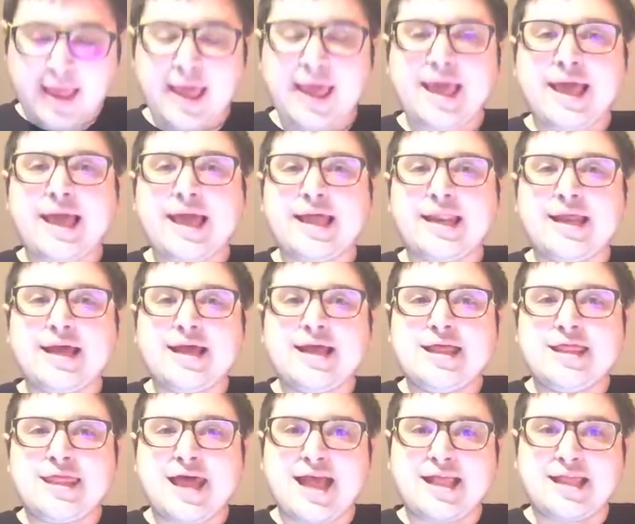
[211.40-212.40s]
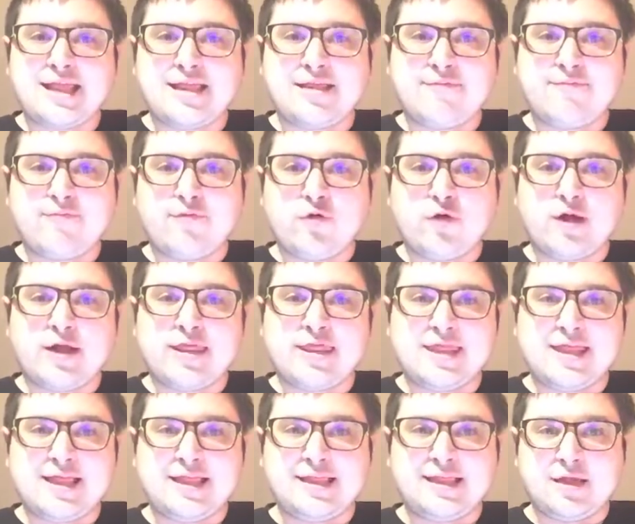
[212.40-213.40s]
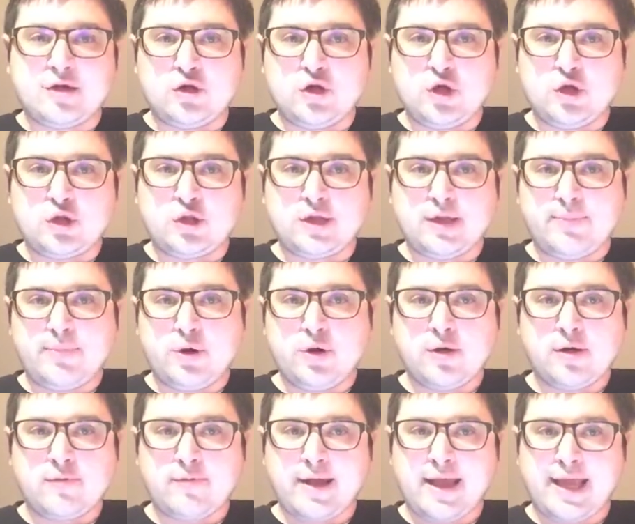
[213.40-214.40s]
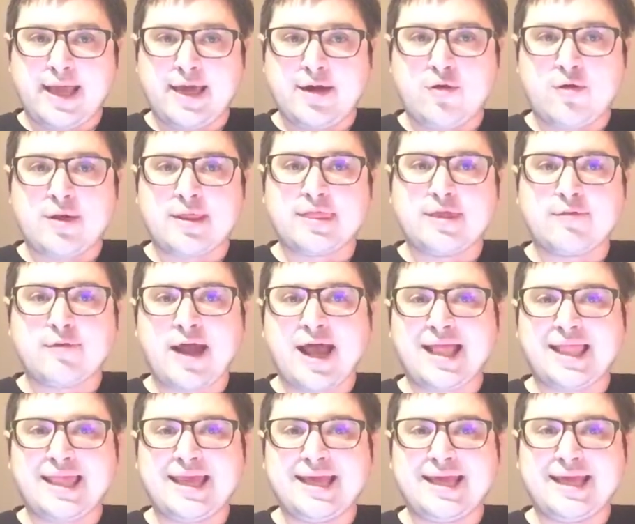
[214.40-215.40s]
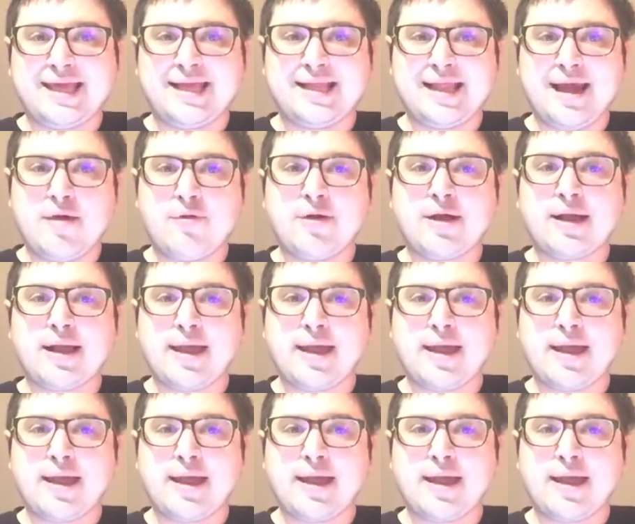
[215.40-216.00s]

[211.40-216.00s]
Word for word: And that does it for this news report right here on the Riley King Network.